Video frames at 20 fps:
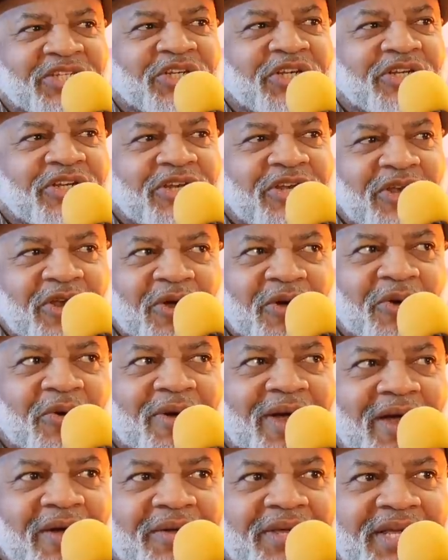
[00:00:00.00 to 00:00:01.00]
should
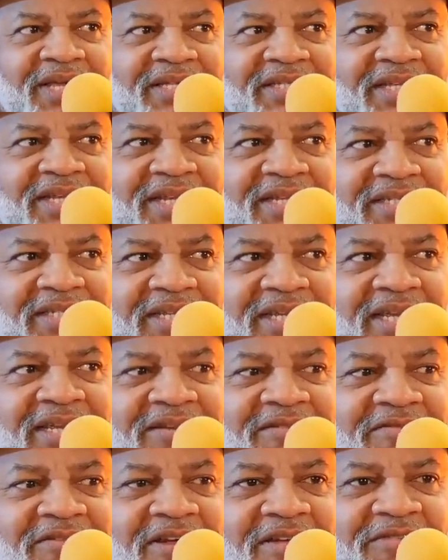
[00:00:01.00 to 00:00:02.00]
know how easy it is to get
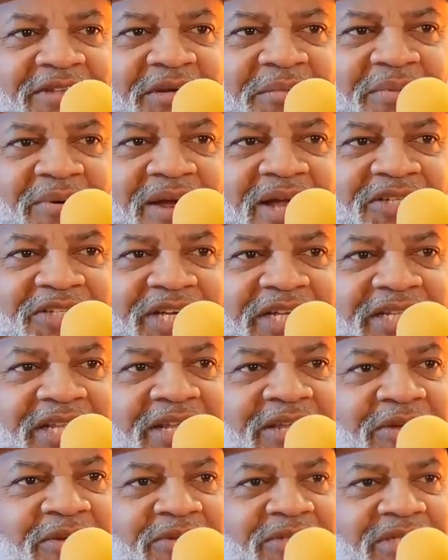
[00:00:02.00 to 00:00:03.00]
involved in a project
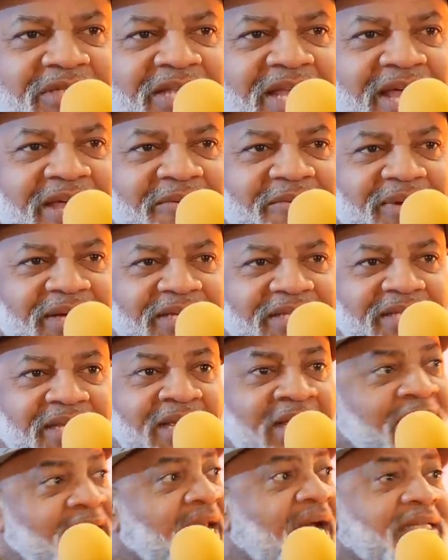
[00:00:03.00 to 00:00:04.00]
that goes sideways. Right.